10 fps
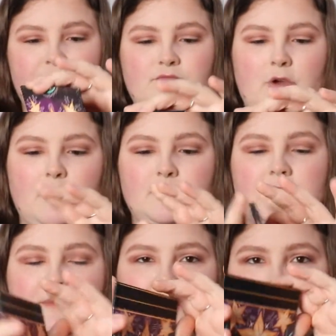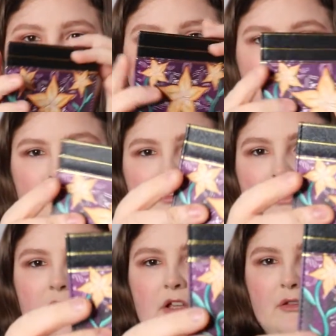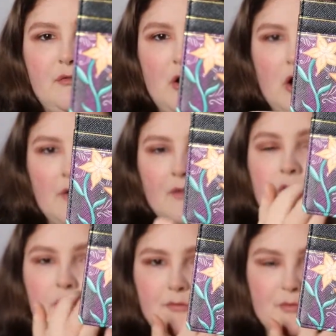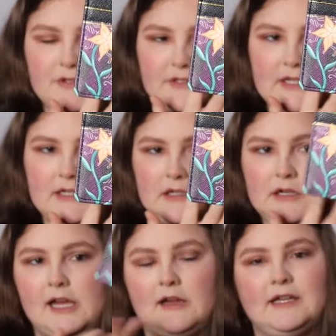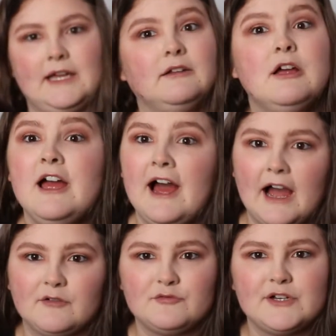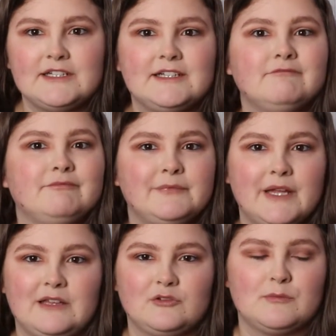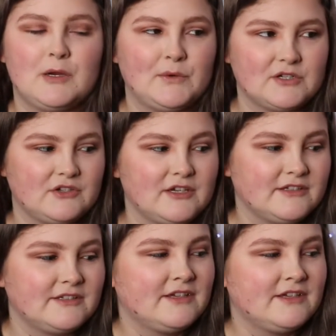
wow, this basically looks like the front cover of Prison Healer. I again haven't read it, it's on my wish list,